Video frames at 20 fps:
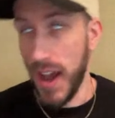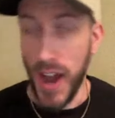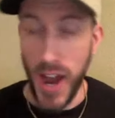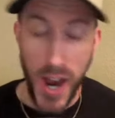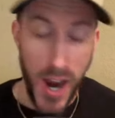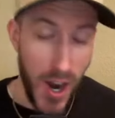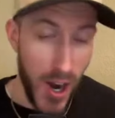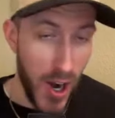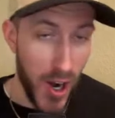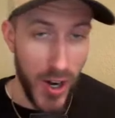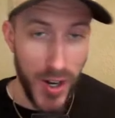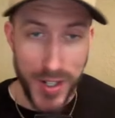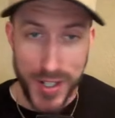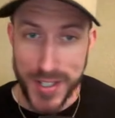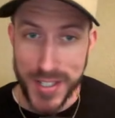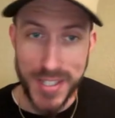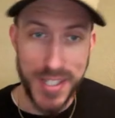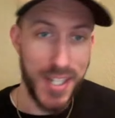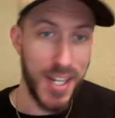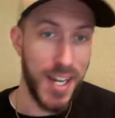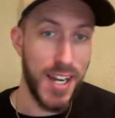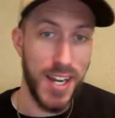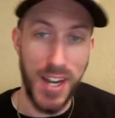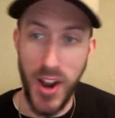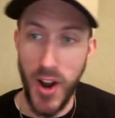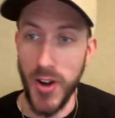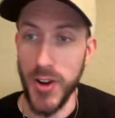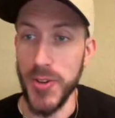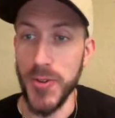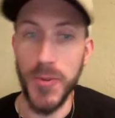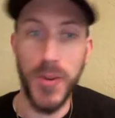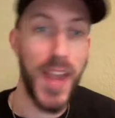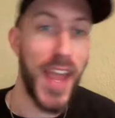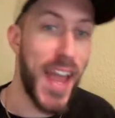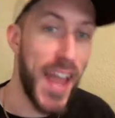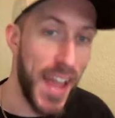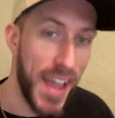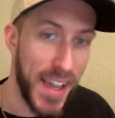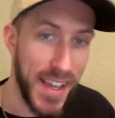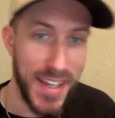are, are you
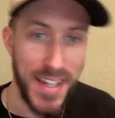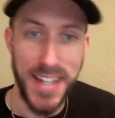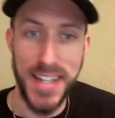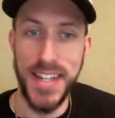okay